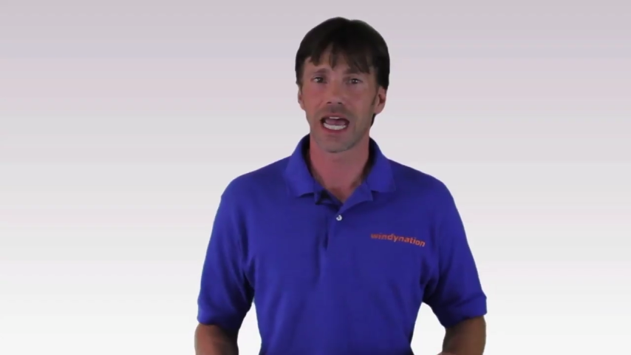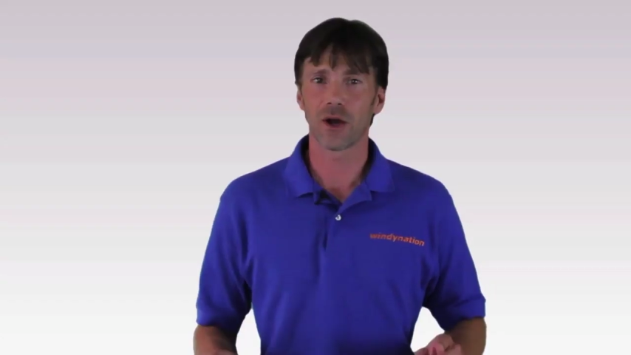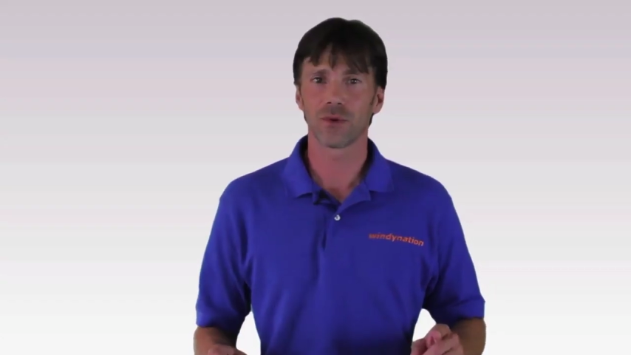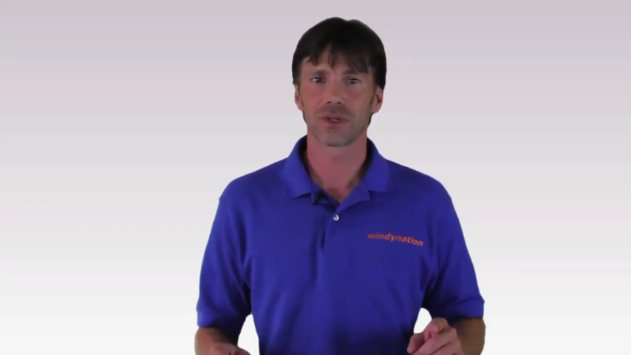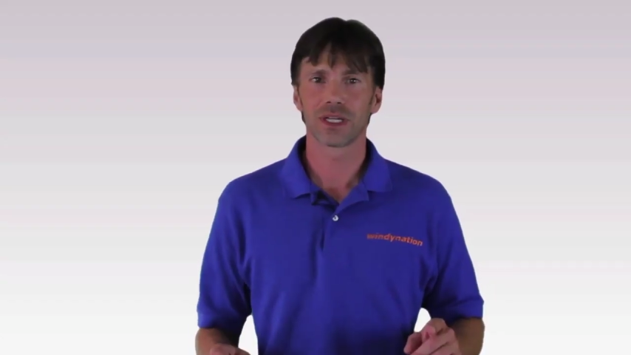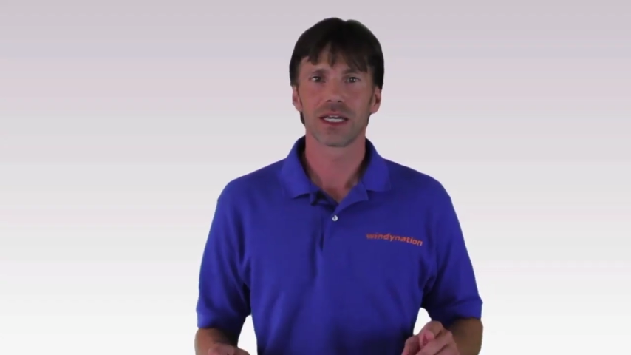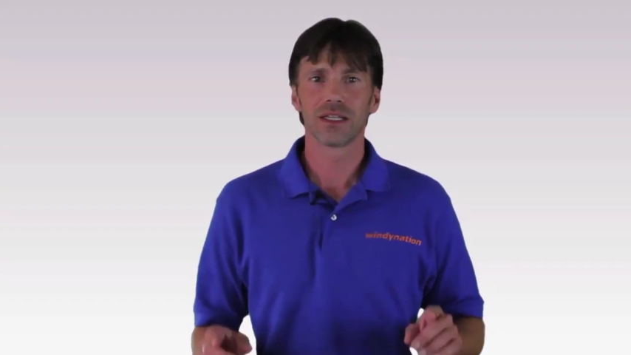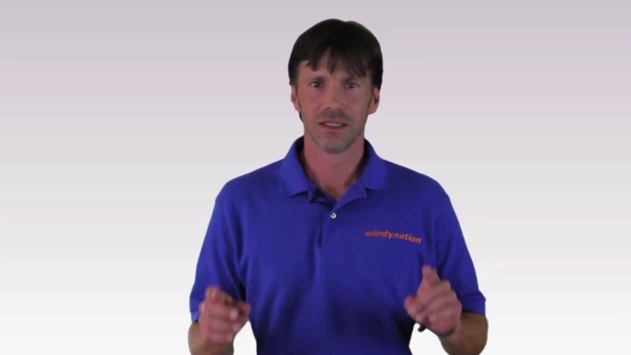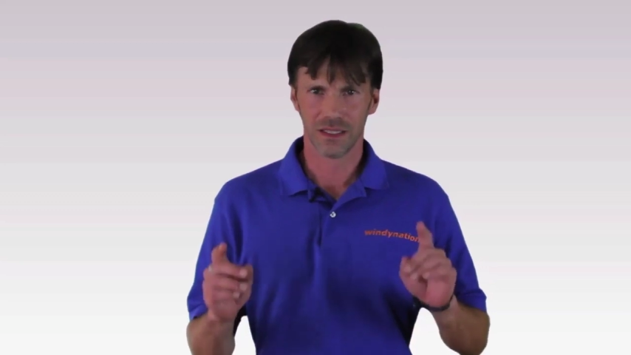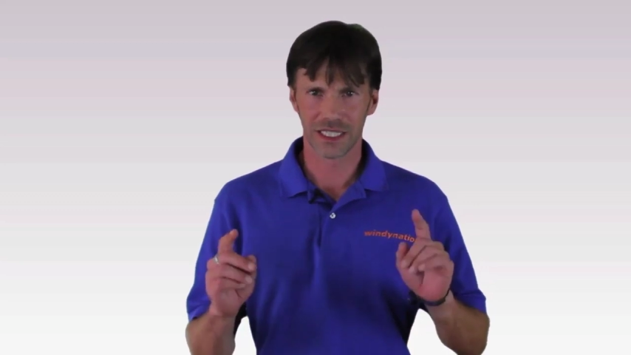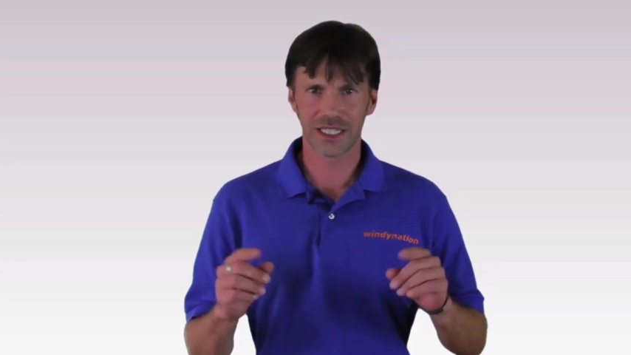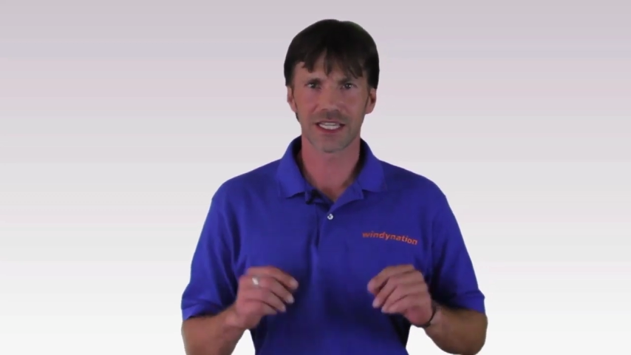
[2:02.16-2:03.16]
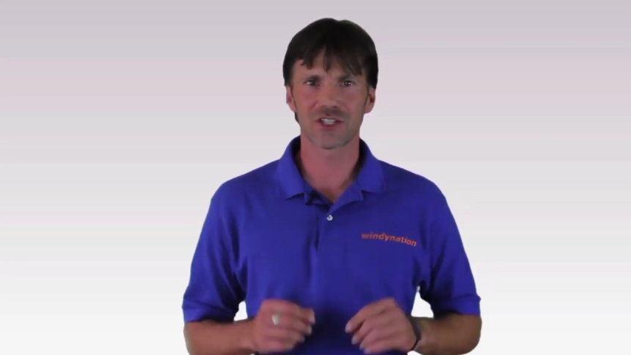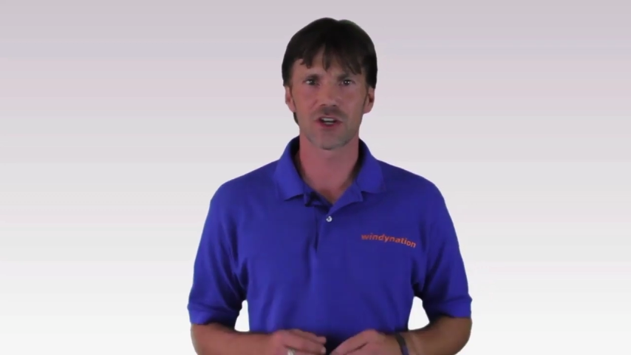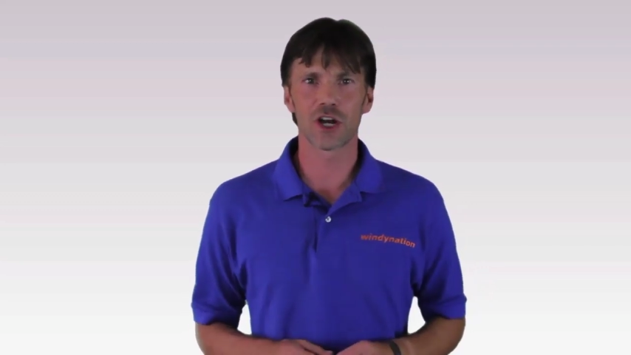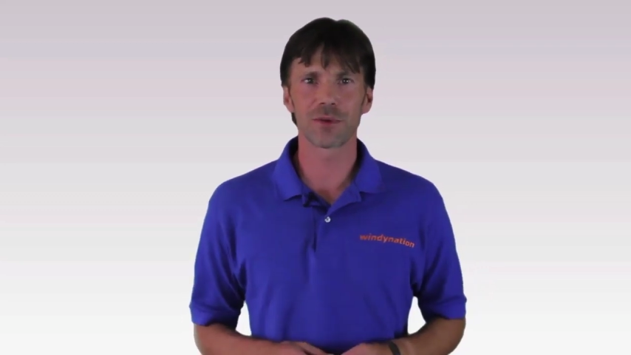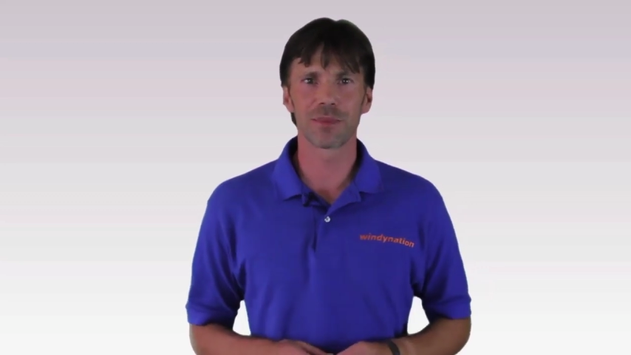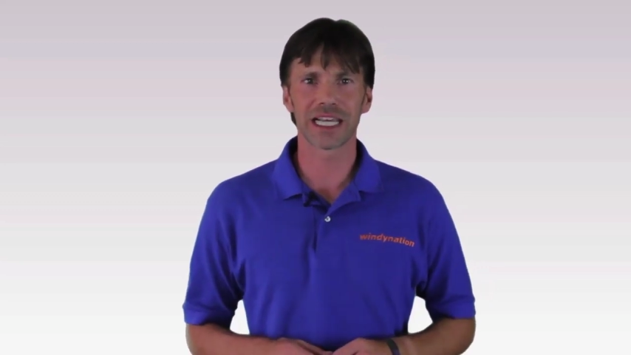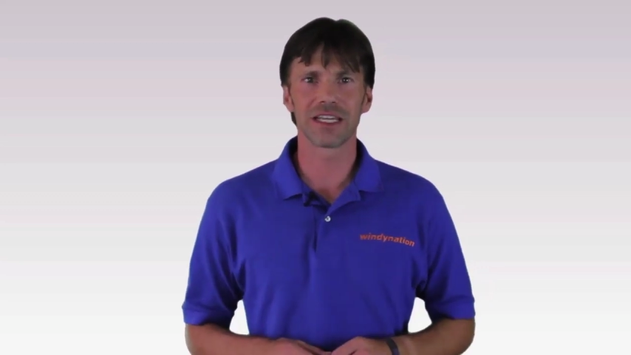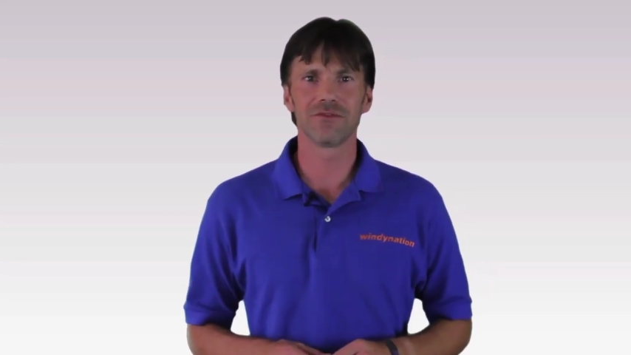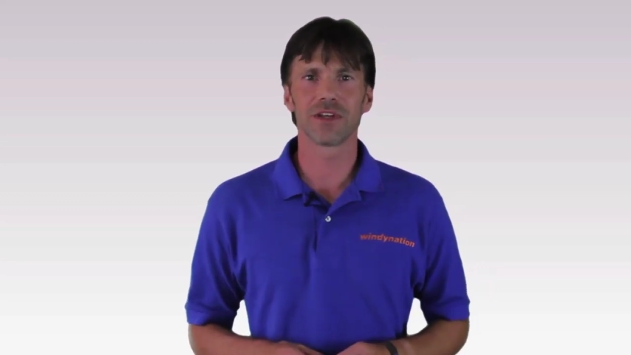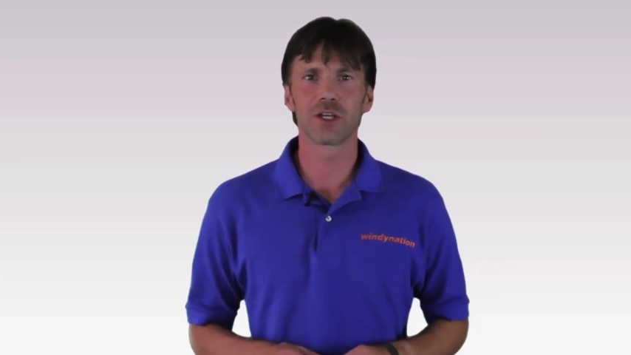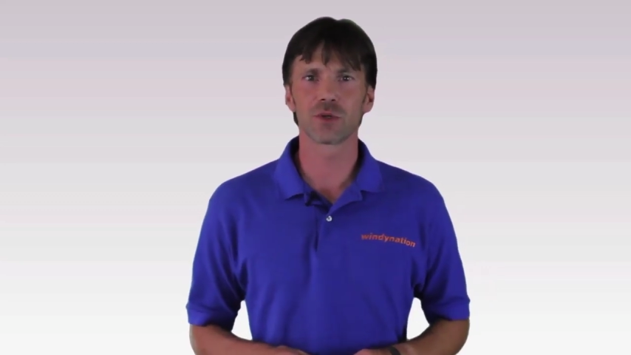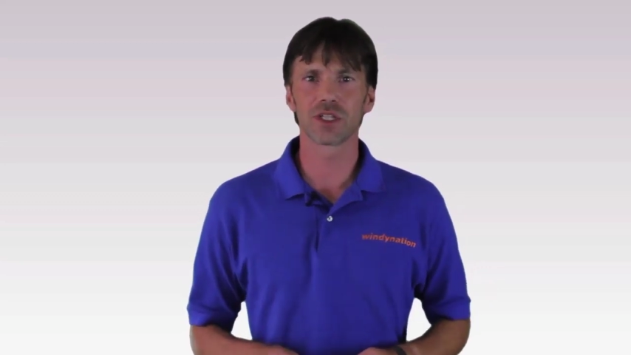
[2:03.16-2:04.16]
Now, Let's get started by
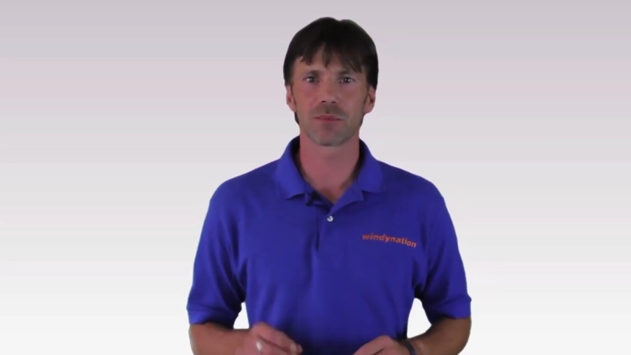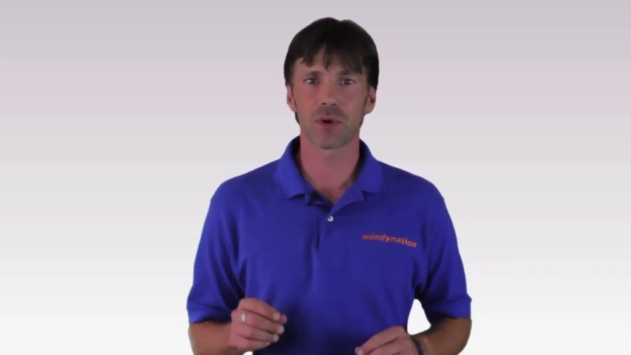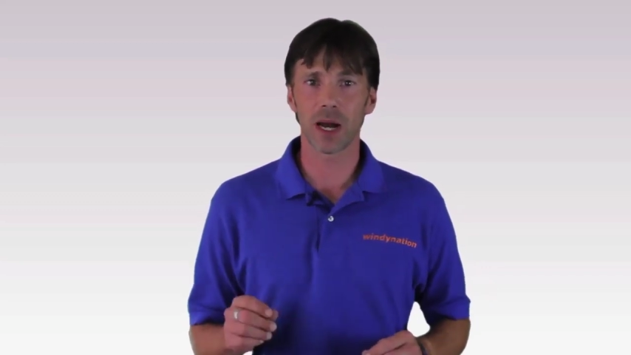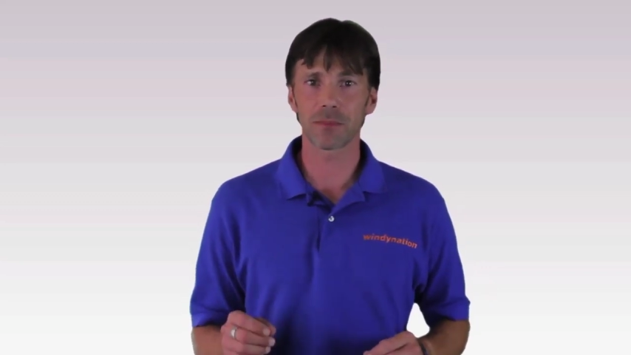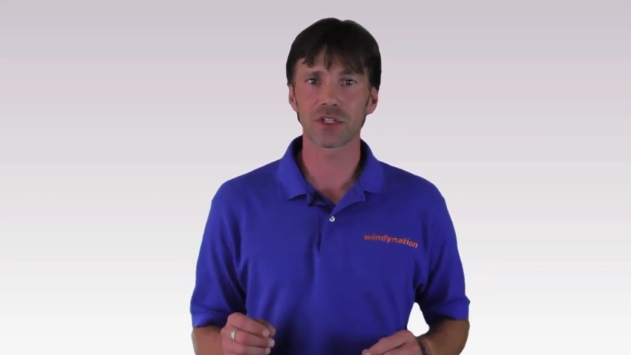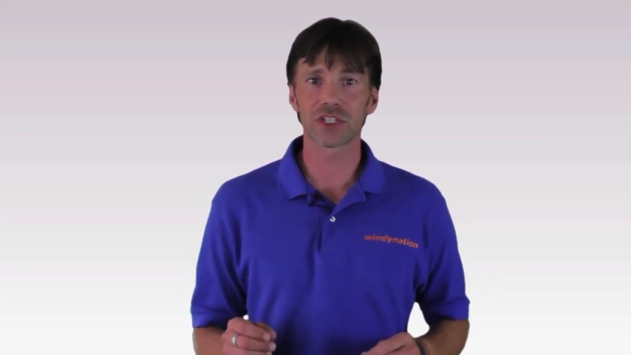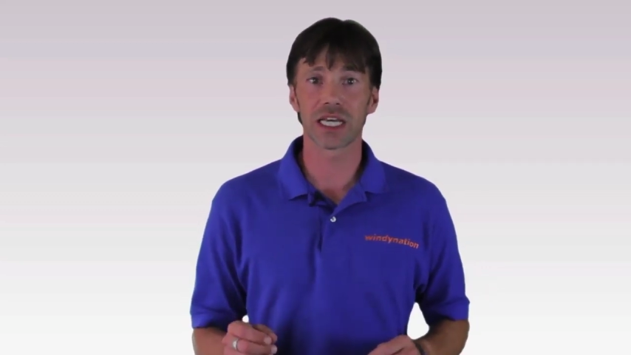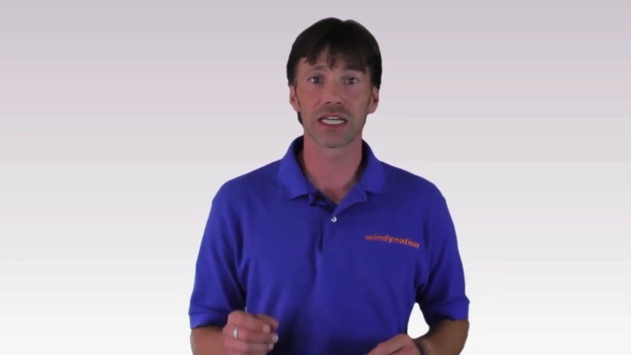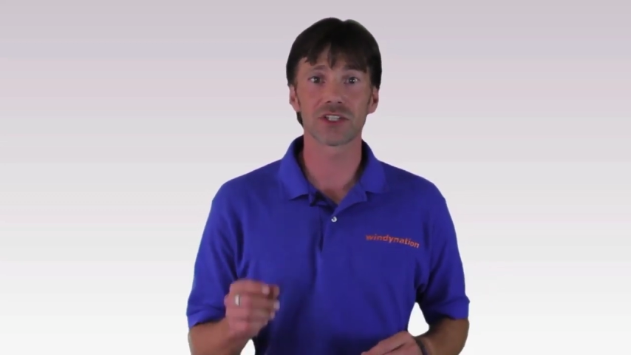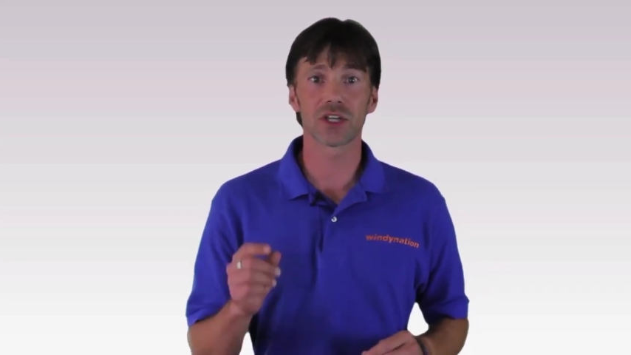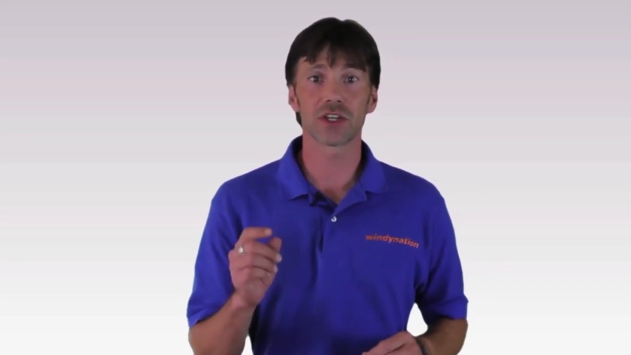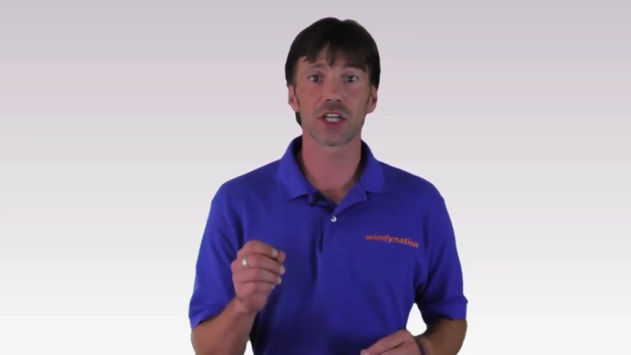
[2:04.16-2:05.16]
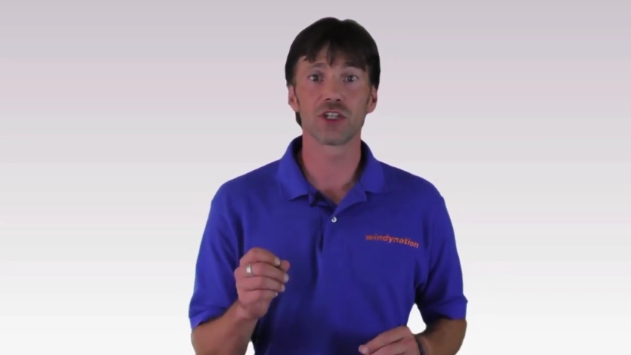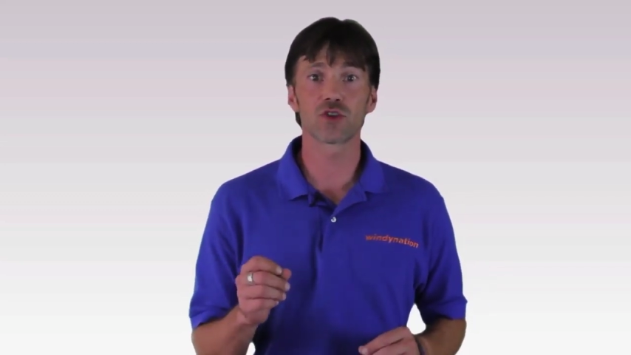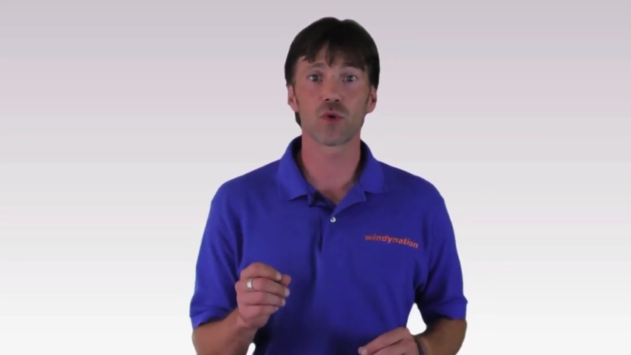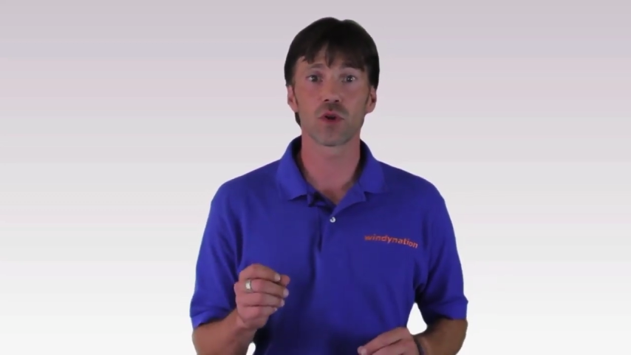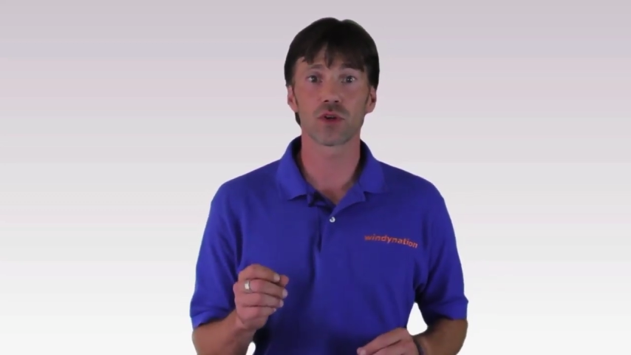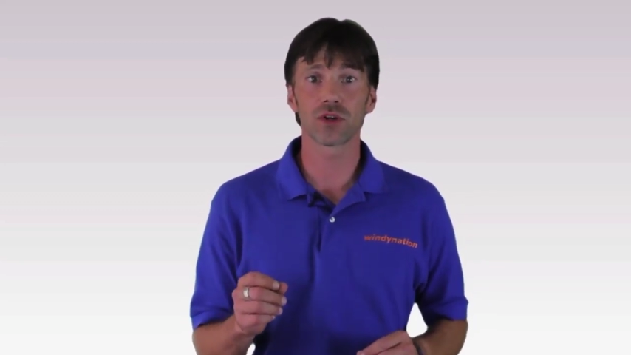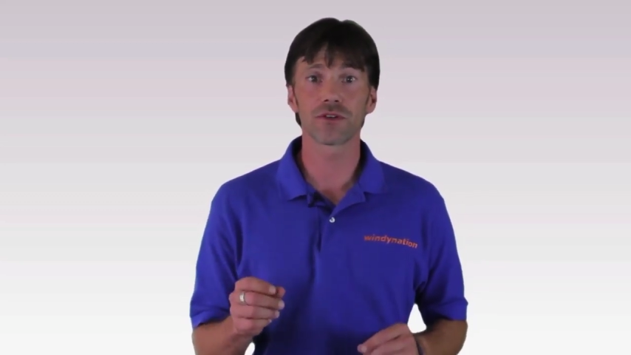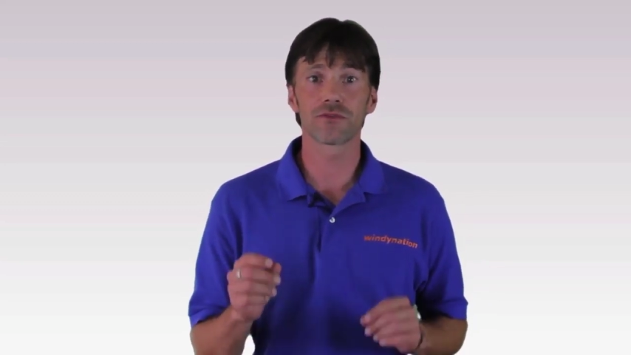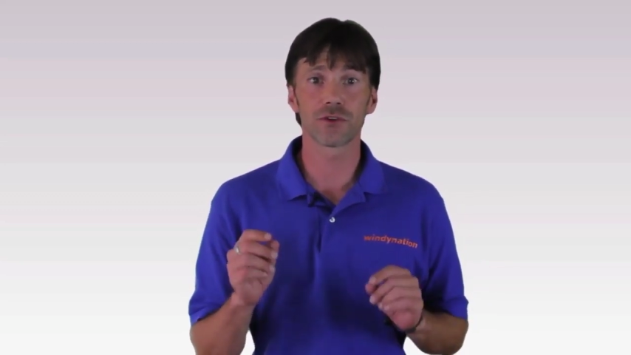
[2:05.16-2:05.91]
configuring the proper settings on the controller